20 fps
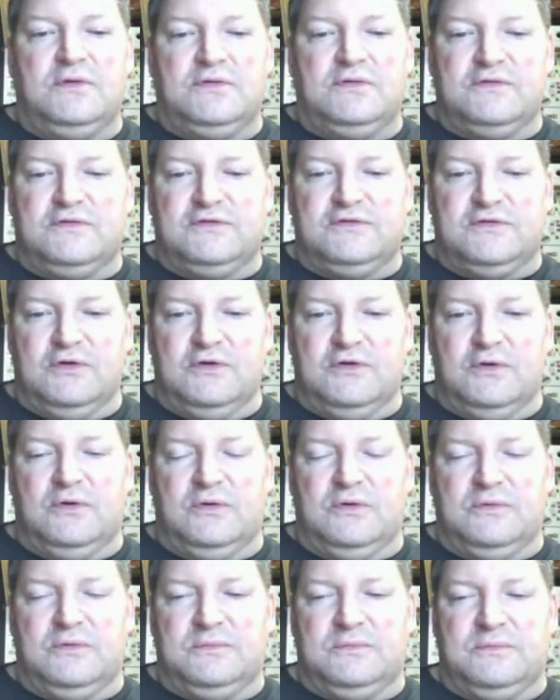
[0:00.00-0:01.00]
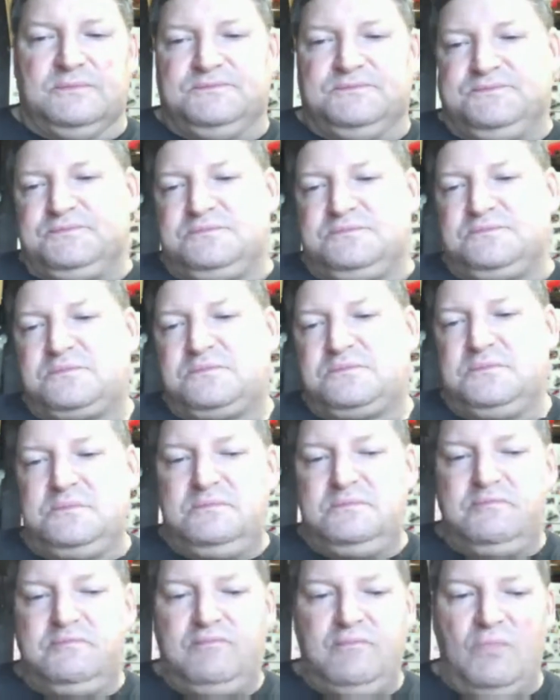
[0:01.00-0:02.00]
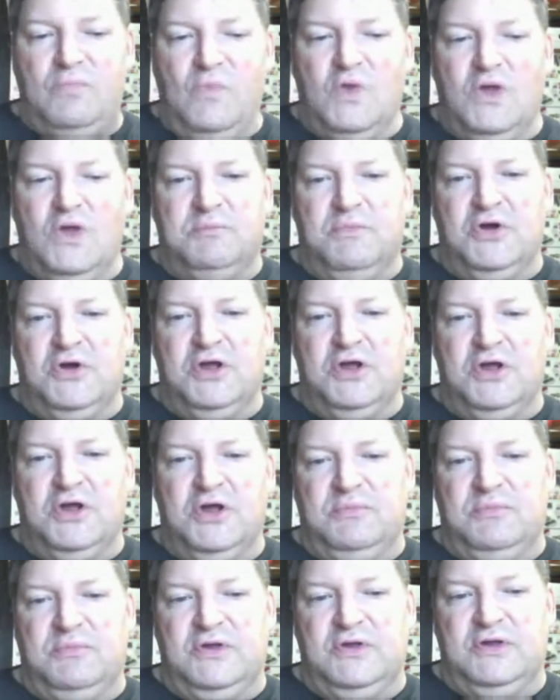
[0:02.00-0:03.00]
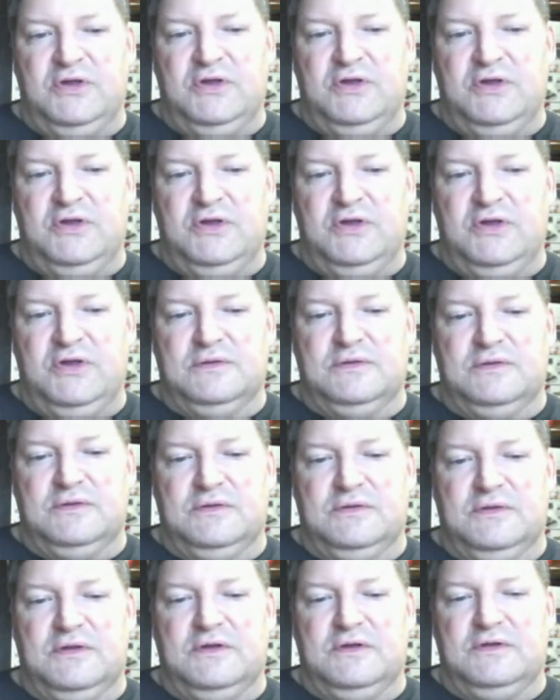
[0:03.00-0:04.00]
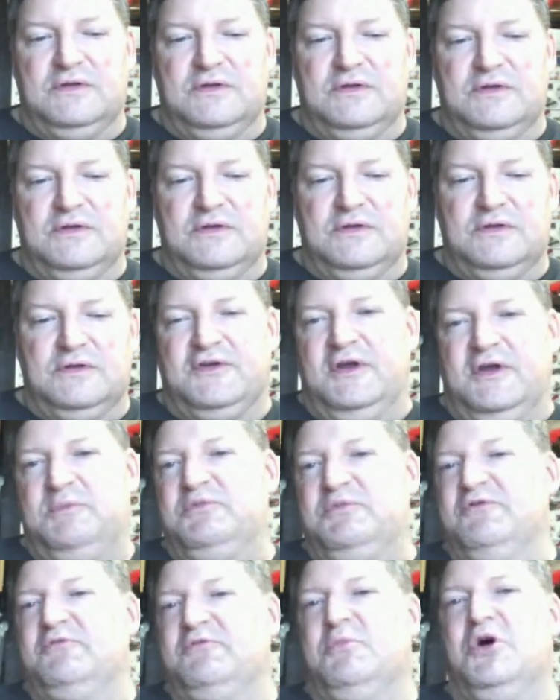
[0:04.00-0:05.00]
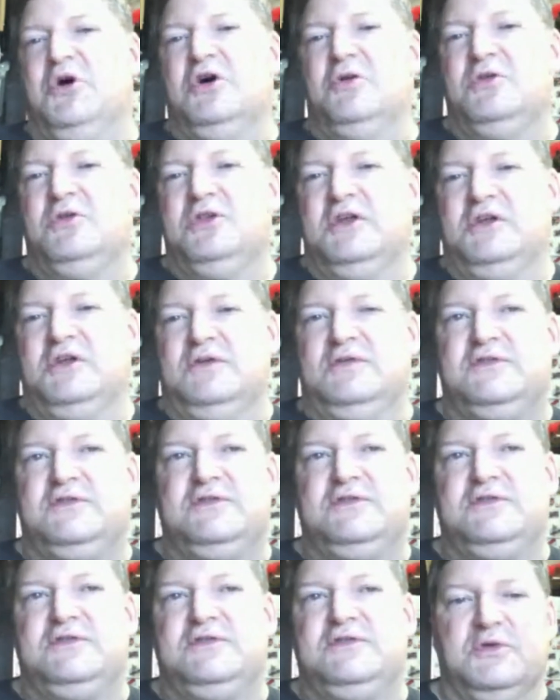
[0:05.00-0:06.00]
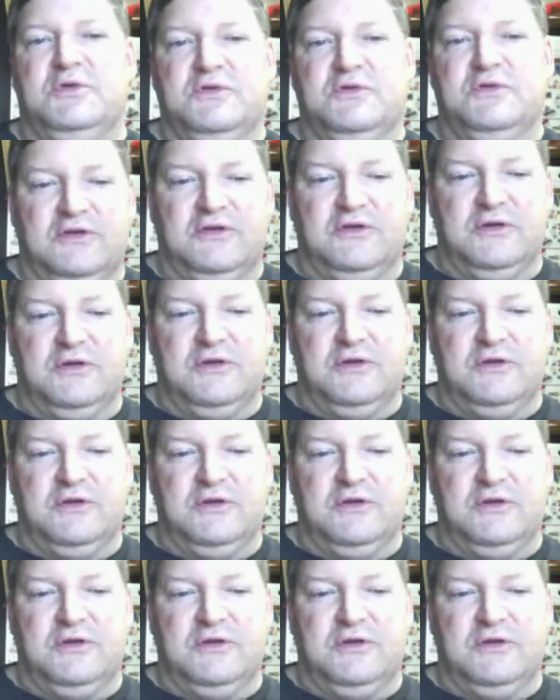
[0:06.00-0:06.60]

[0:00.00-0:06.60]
So it might be the type of model that you see in a museum.